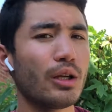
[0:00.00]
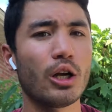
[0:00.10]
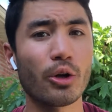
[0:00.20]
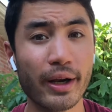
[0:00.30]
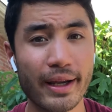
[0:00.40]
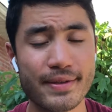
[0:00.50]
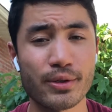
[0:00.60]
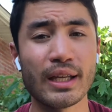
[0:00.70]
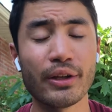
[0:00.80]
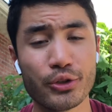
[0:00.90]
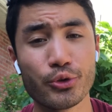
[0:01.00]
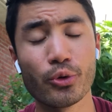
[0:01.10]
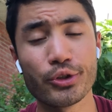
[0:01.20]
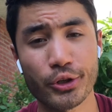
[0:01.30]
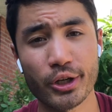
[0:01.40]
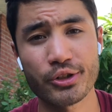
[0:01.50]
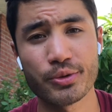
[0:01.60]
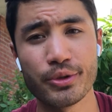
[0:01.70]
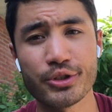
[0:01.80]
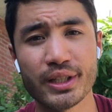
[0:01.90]
Alright, so now that you know your
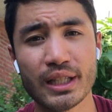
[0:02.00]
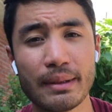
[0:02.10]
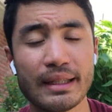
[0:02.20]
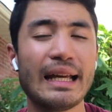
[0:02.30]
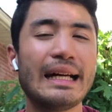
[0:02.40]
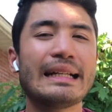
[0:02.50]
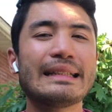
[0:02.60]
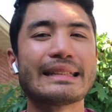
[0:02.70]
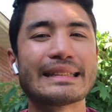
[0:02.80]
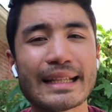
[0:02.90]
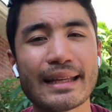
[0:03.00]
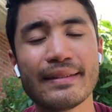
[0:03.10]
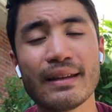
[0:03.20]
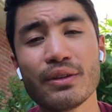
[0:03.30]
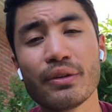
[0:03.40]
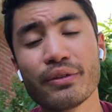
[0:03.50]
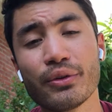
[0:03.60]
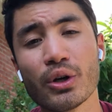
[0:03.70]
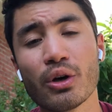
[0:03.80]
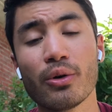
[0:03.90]
contribution limit, the second thing you need to
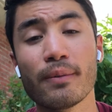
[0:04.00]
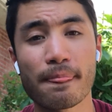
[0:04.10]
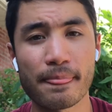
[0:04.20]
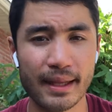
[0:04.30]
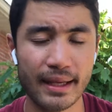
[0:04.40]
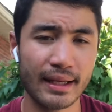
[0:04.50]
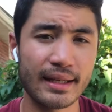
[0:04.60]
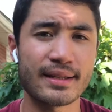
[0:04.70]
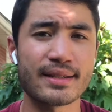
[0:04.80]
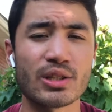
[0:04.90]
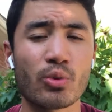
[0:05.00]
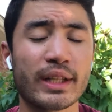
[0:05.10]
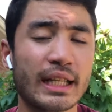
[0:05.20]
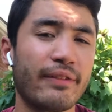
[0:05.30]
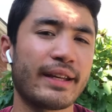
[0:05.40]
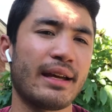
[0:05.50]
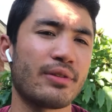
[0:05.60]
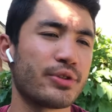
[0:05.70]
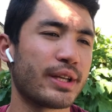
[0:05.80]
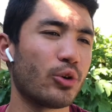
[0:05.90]
know is what kind of
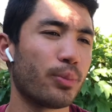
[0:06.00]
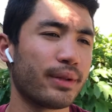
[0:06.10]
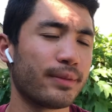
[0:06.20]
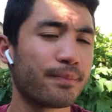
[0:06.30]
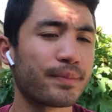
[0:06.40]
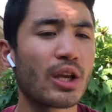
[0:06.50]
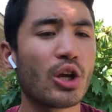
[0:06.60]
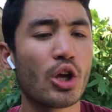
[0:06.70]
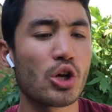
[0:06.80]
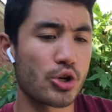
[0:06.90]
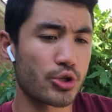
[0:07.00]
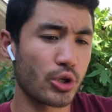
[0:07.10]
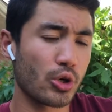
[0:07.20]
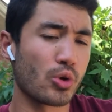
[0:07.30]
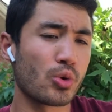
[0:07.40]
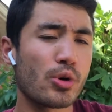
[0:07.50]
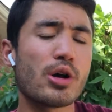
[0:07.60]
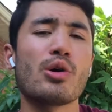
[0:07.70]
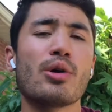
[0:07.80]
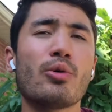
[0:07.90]
accounts you can open. So
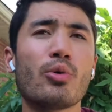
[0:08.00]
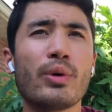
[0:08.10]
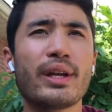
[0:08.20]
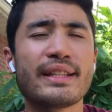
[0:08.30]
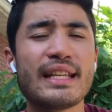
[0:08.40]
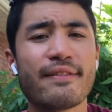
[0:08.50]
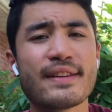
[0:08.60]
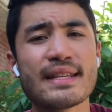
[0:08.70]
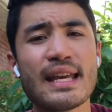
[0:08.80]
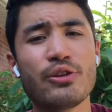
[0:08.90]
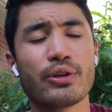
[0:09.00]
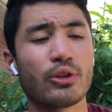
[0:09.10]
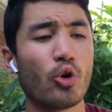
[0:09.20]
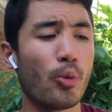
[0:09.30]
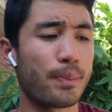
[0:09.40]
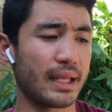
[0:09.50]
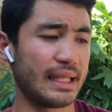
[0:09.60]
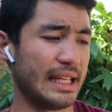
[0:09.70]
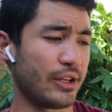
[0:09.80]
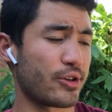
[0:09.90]
with a TFSA, you can open
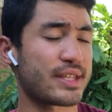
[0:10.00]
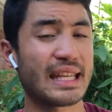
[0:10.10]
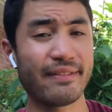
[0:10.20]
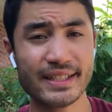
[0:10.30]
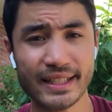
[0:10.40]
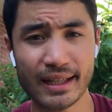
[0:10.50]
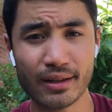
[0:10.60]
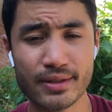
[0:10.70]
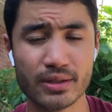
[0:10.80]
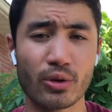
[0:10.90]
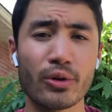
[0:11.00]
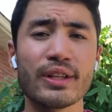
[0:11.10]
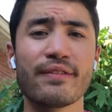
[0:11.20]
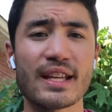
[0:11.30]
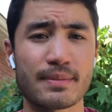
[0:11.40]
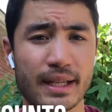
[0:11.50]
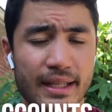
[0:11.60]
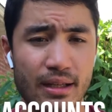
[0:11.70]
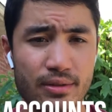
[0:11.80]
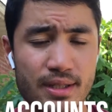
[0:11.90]
either savings accounts or investment
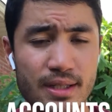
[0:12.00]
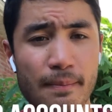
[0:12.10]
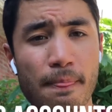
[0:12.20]
accounts.